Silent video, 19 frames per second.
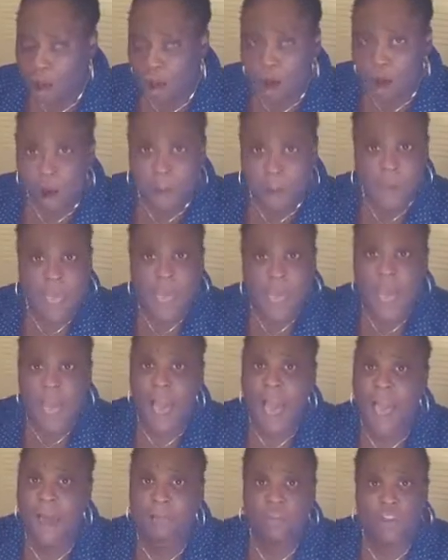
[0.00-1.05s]
I
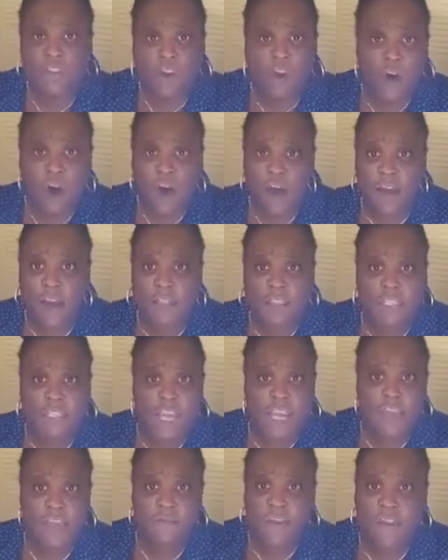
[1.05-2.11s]
am so honored
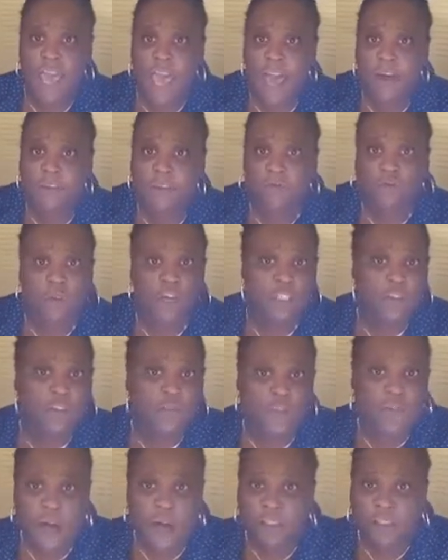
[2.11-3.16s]
to even have Crush
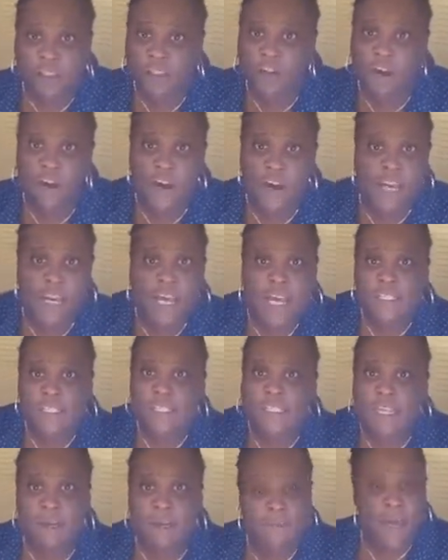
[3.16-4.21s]
Foster and
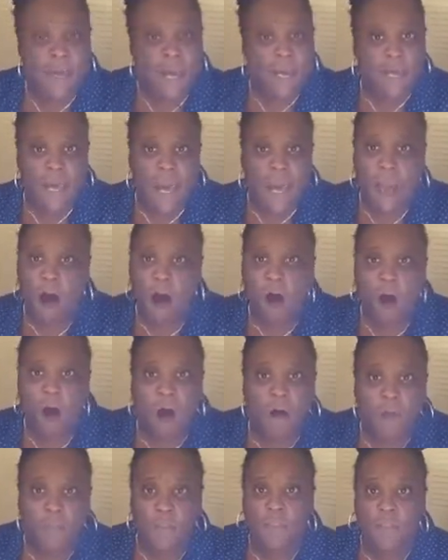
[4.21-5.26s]
Z Malachi,
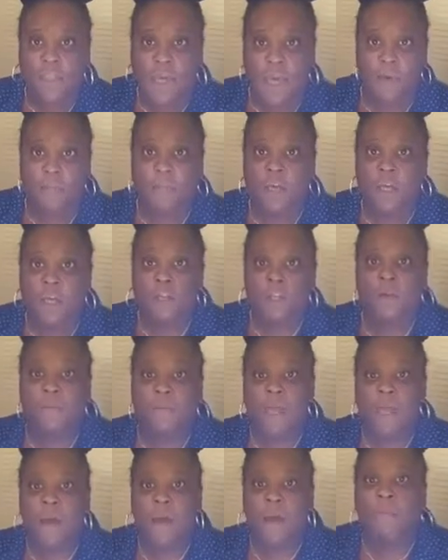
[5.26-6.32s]
all of them,
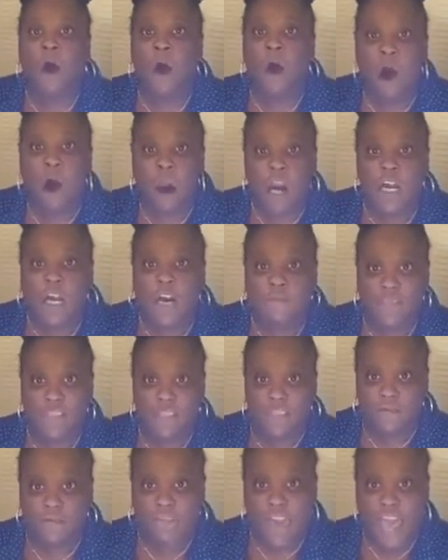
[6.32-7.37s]
to be a part of
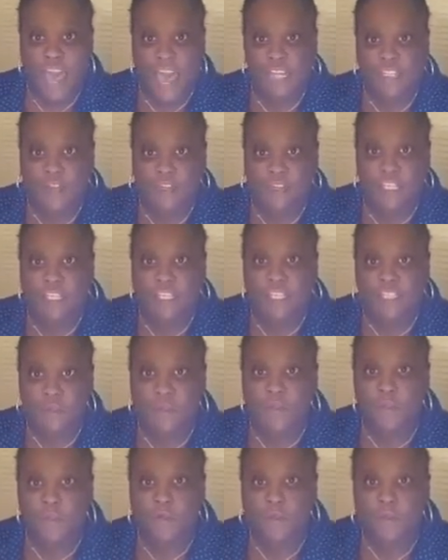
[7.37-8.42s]
this fast for
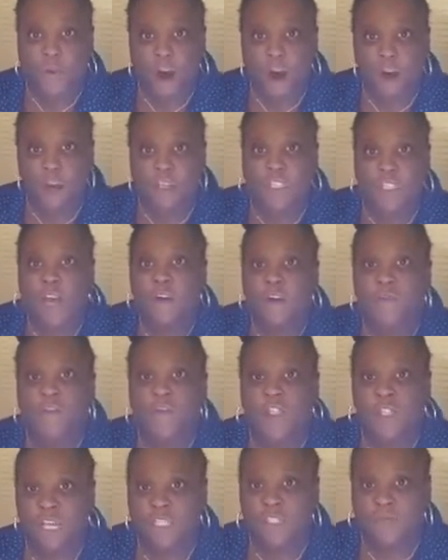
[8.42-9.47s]
December the 1st
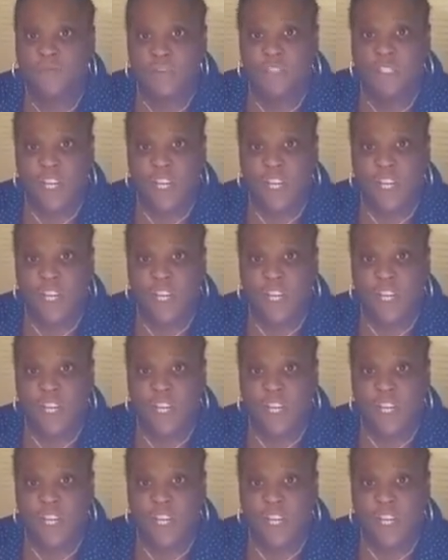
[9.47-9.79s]
for just